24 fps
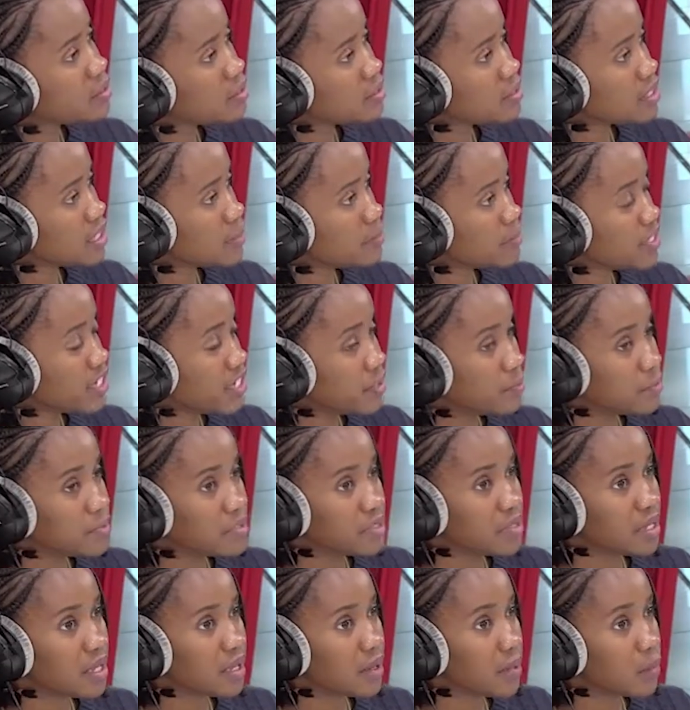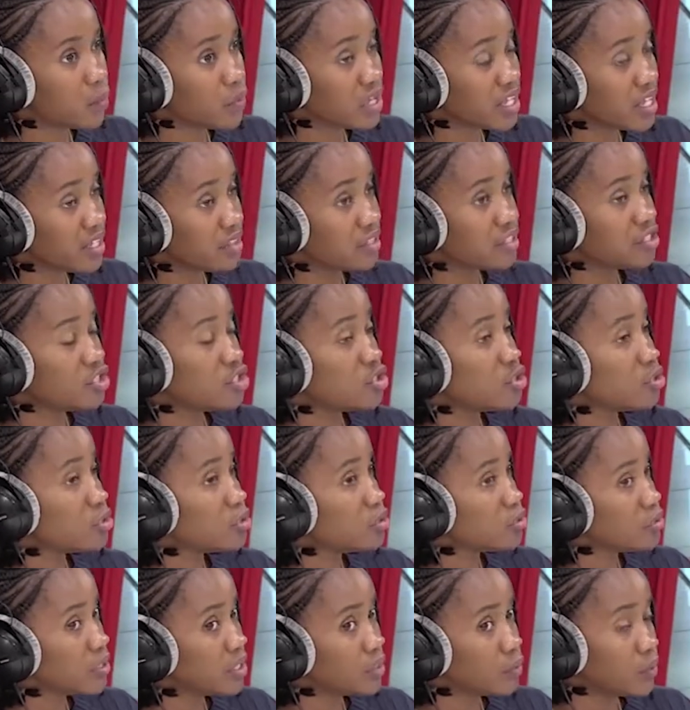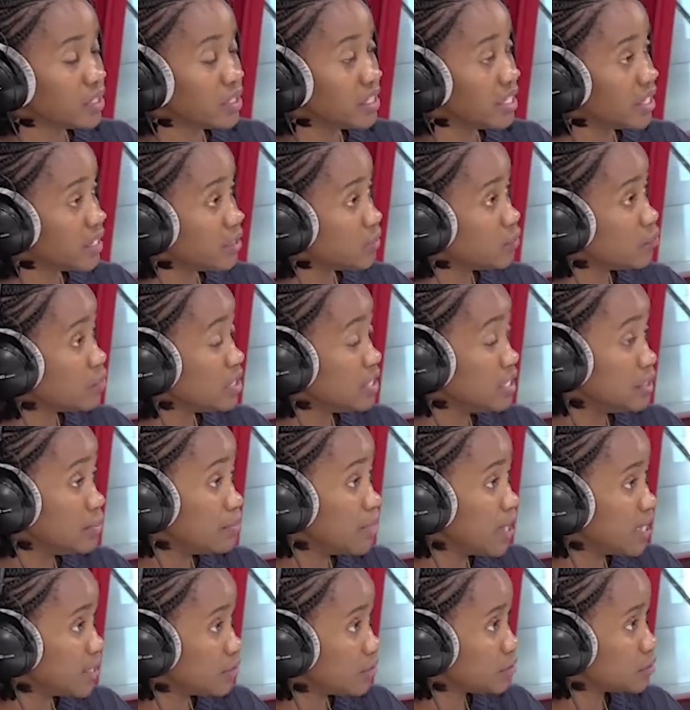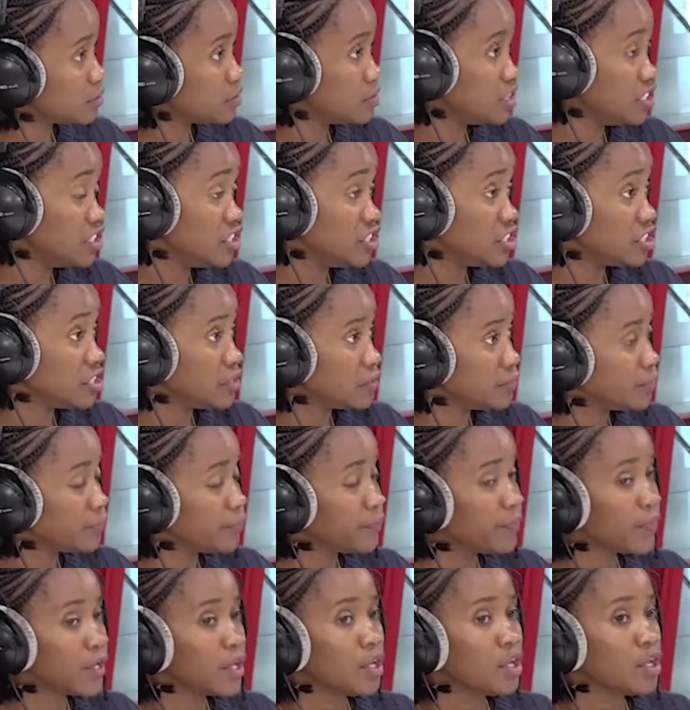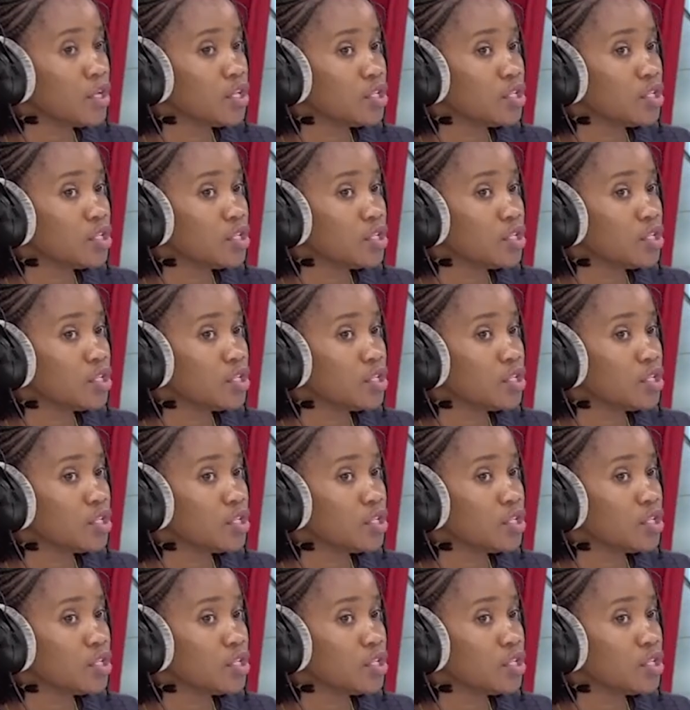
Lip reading: Sometimes we get the children when they're in really bad condition. Mm.